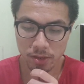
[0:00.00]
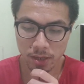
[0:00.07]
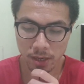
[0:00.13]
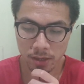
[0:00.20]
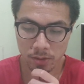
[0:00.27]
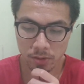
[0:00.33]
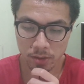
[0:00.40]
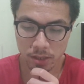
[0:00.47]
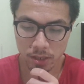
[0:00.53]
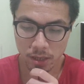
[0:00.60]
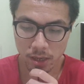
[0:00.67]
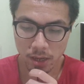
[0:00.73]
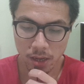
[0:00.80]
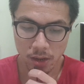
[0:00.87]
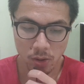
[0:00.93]
dealt
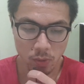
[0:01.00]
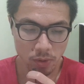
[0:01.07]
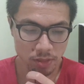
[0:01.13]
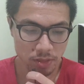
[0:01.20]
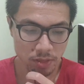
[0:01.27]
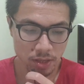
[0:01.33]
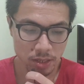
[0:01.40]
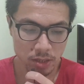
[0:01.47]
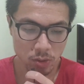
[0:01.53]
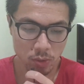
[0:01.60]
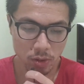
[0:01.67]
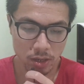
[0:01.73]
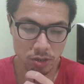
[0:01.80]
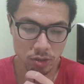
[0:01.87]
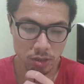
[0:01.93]
with this
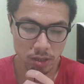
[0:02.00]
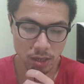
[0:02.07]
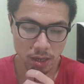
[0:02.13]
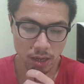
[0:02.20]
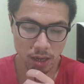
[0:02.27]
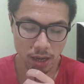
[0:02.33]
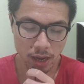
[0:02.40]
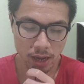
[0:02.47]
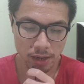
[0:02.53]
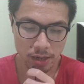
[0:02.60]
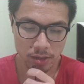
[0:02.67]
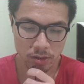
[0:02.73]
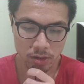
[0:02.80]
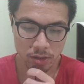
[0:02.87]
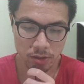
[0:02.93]
question, and
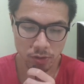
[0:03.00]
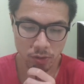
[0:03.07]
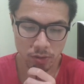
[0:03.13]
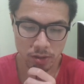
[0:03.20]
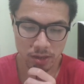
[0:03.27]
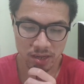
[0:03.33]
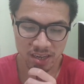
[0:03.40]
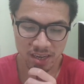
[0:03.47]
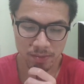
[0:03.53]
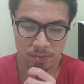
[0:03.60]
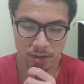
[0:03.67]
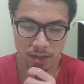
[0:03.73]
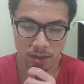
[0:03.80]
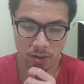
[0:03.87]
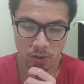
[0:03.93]
I thought
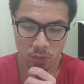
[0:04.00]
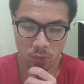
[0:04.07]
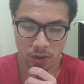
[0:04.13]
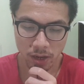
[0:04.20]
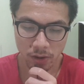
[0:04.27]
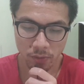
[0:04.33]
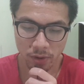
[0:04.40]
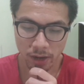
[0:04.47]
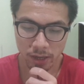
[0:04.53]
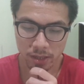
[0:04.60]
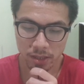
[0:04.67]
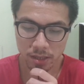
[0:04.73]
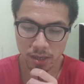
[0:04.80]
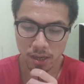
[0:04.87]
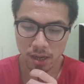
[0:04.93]
deeply on what I
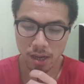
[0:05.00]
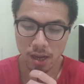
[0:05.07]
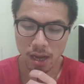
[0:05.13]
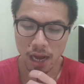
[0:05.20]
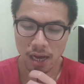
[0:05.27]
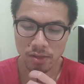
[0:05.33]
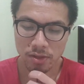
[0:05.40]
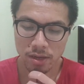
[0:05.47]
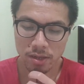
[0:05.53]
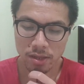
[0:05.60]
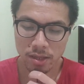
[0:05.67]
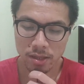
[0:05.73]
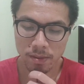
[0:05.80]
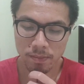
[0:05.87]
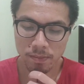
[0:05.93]
read. I think
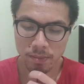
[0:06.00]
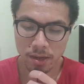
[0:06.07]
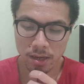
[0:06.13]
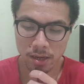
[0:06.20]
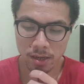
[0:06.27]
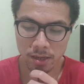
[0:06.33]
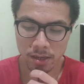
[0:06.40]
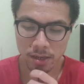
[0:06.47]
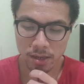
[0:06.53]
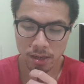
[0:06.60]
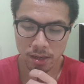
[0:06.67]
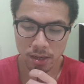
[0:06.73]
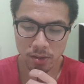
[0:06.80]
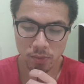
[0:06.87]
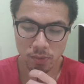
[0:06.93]
that the milieu
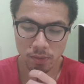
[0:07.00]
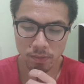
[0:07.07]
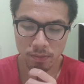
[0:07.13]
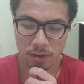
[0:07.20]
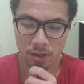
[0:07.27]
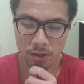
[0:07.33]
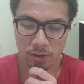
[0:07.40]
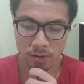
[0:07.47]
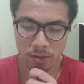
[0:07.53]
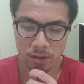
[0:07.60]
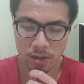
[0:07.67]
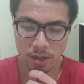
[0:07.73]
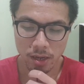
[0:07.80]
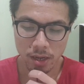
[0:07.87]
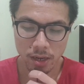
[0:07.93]

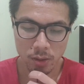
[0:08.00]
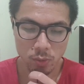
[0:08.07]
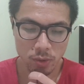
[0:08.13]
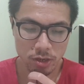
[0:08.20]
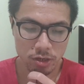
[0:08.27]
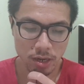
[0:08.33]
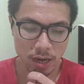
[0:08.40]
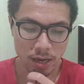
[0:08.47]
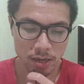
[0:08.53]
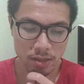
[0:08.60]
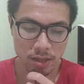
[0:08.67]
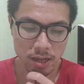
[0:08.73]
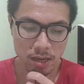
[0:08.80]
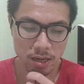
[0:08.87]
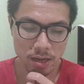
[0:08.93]
in which I
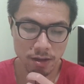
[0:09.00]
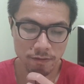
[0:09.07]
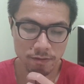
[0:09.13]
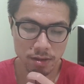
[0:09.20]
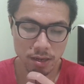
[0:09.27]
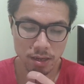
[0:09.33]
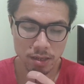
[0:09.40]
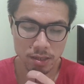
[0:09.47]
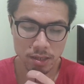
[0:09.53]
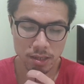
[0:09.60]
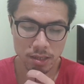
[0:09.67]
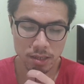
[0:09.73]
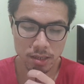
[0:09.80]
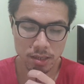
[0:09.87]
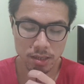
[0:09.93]
then lived
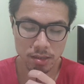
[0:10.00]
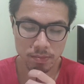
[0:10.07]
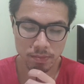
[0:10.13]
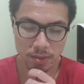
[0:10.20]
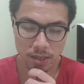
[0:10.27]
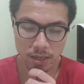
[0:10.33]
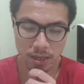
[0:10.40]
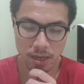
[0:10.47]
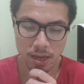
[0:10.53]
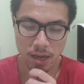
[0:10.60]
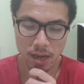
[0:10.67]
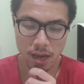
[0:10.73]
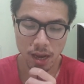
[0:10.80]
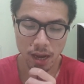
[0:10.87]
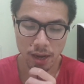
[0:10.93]
considered me
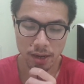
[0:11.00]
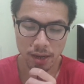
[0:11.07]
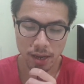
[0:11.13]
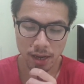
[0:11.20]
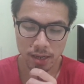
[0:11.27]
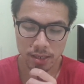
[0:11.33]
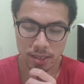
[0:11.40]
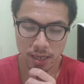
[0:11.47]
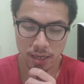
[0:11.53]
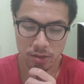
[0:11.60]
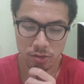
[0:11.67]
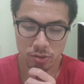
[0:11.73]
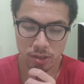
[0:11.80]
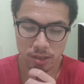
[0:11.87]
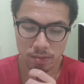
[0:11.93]
an
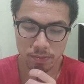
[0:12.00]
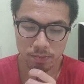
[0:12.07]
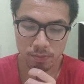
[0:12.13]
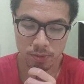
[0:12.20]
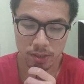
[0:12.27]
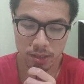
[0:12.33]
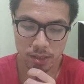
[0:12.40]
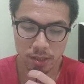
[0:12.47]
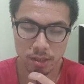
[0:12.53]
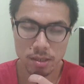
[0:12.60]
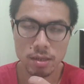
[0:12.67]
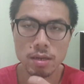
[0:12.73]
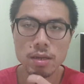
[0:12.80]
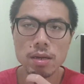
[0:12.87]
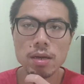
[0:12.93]
eccentric
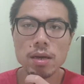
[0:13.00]
person.